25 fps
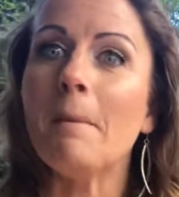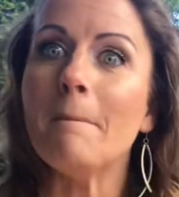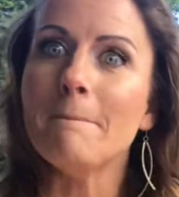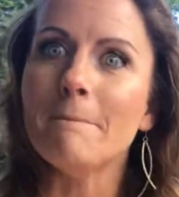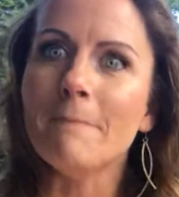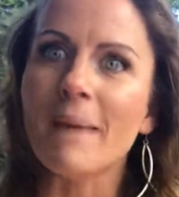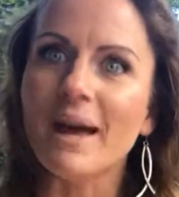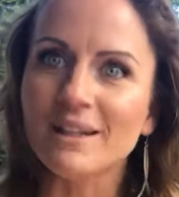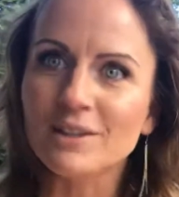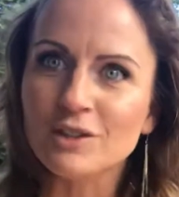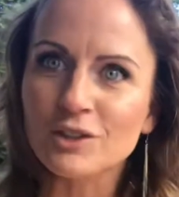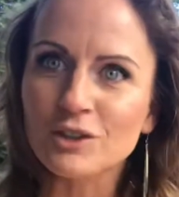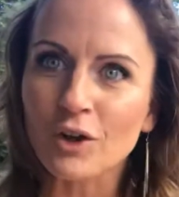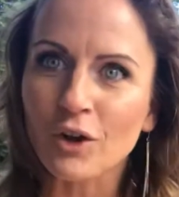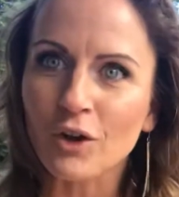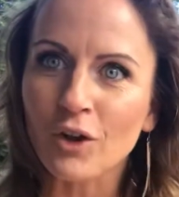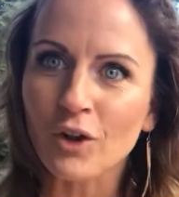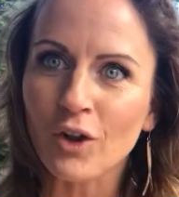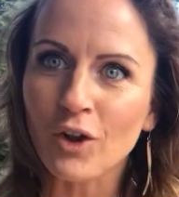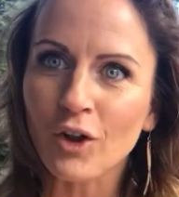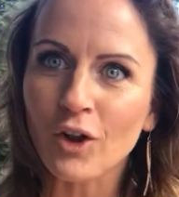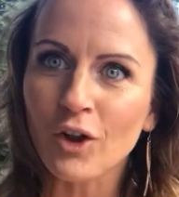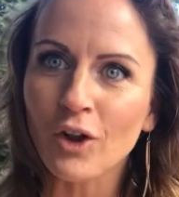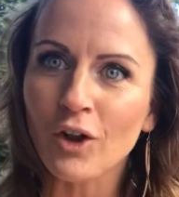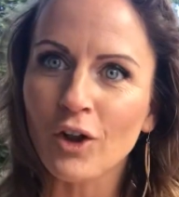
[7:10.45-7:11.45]

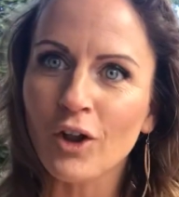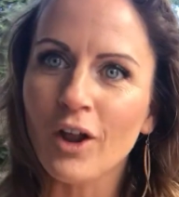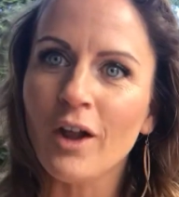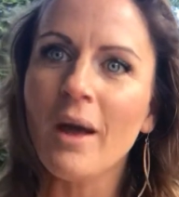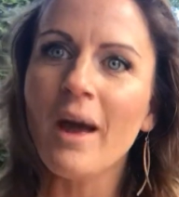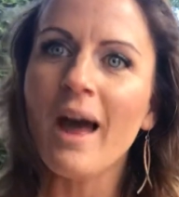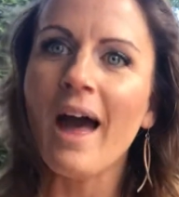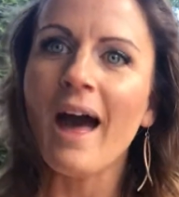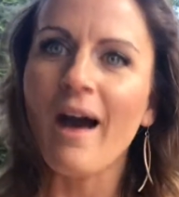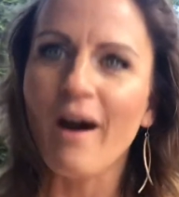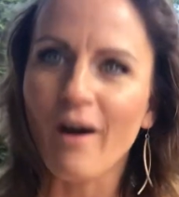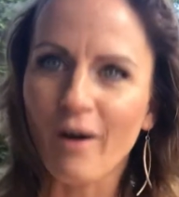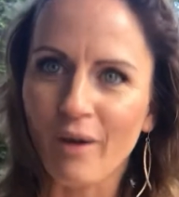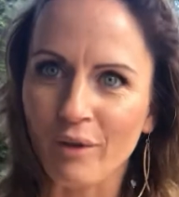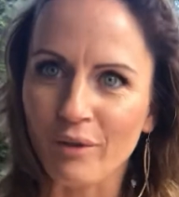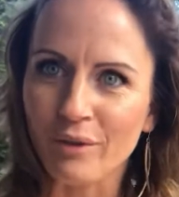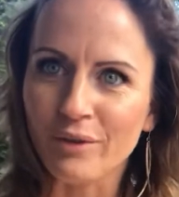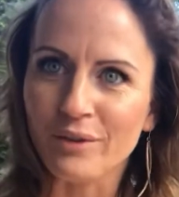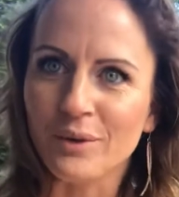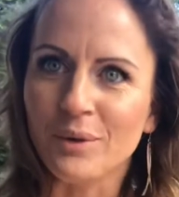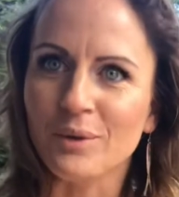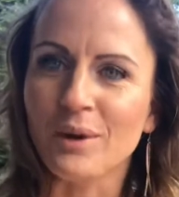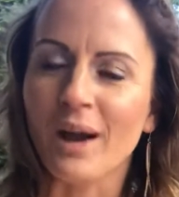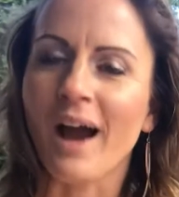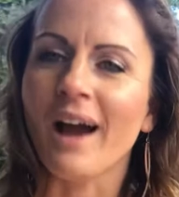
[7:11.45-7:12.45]
Mental health,
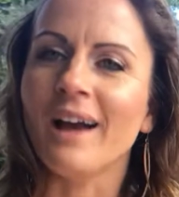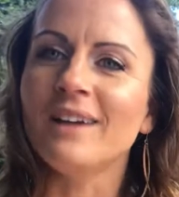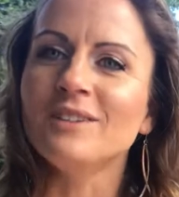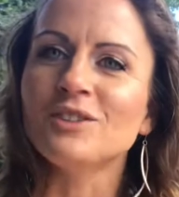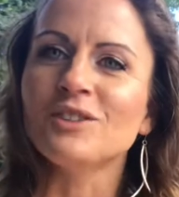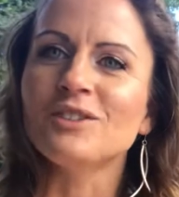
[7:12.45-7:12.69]
you guys.